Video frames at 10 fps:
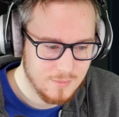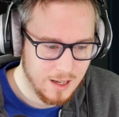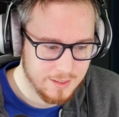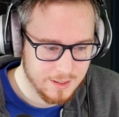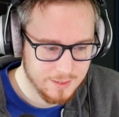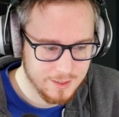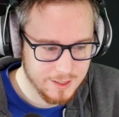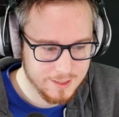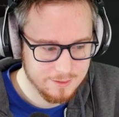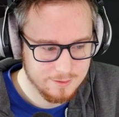think
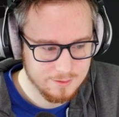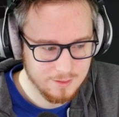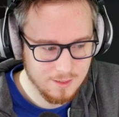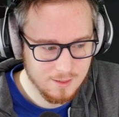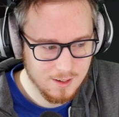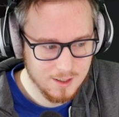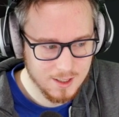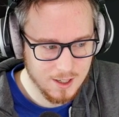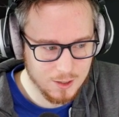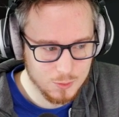that
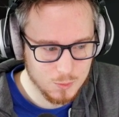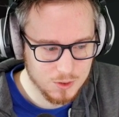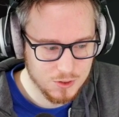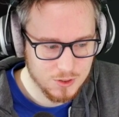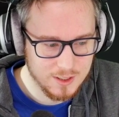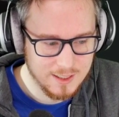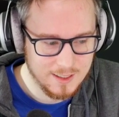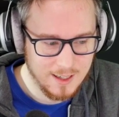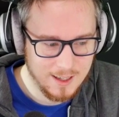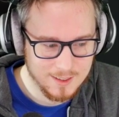card reward
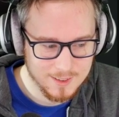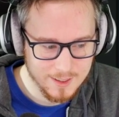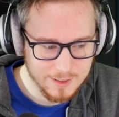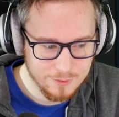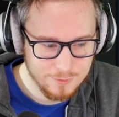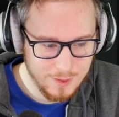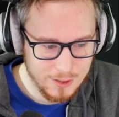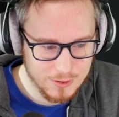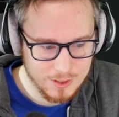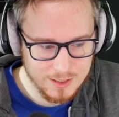screen has like
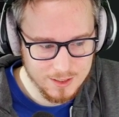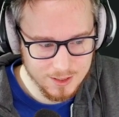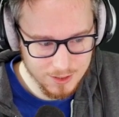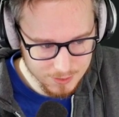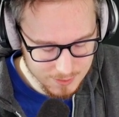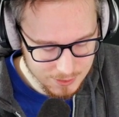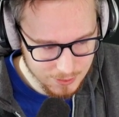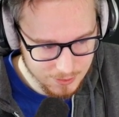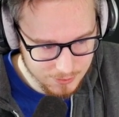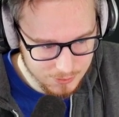fairly linear
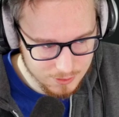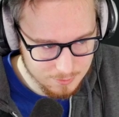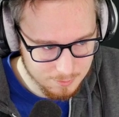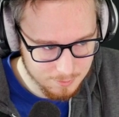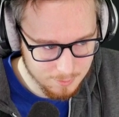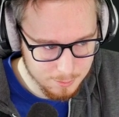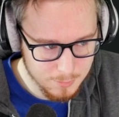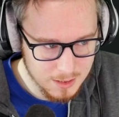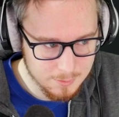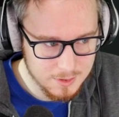returns, or
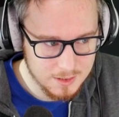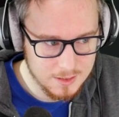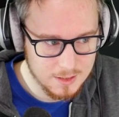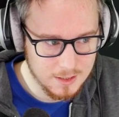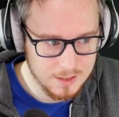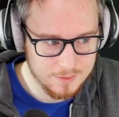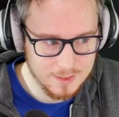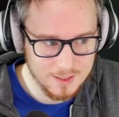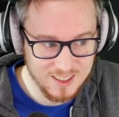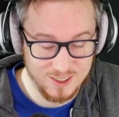maybe
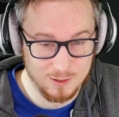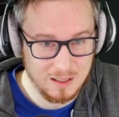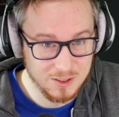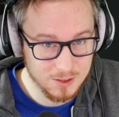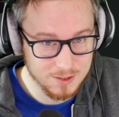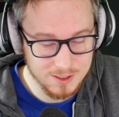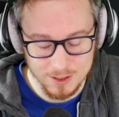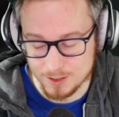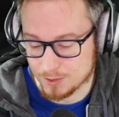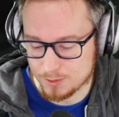even incremental
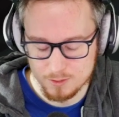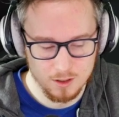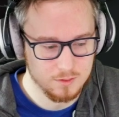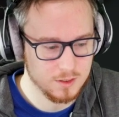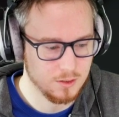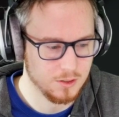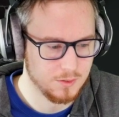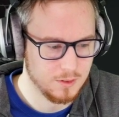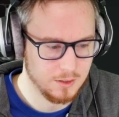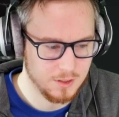returns over the course of
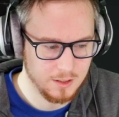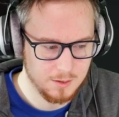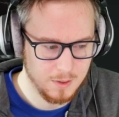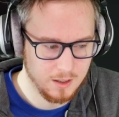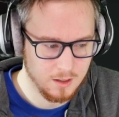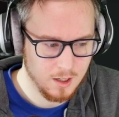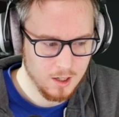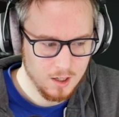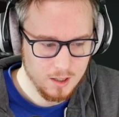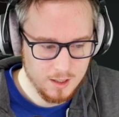a run of Slay the Spire.
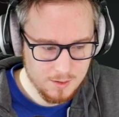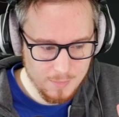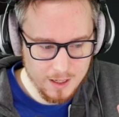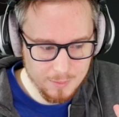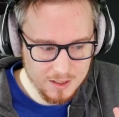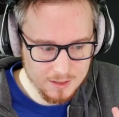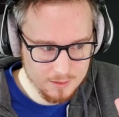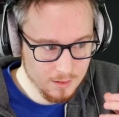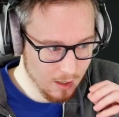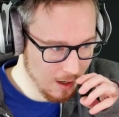Now, that's my
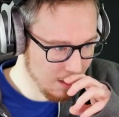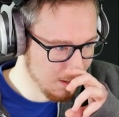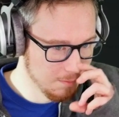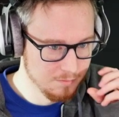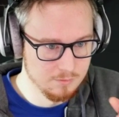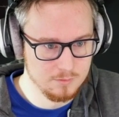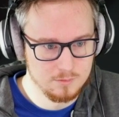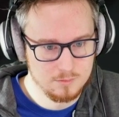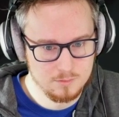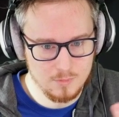opinion, and
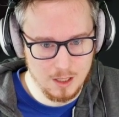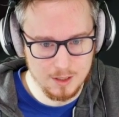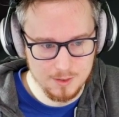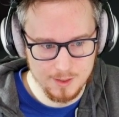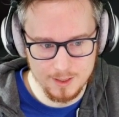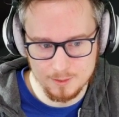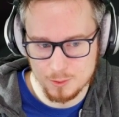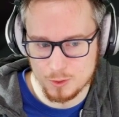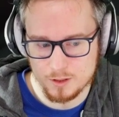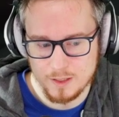that's like
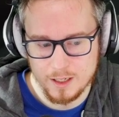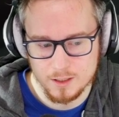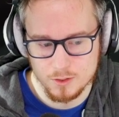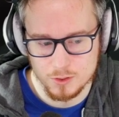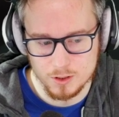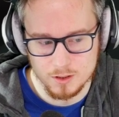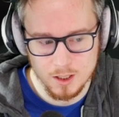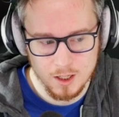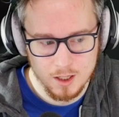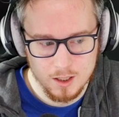sort of anecdotal.
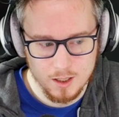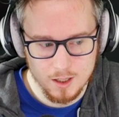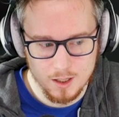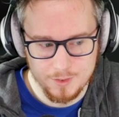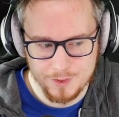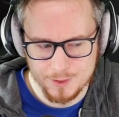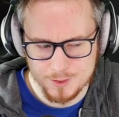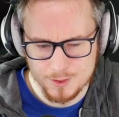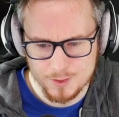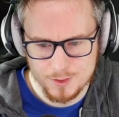
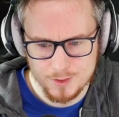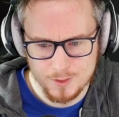There's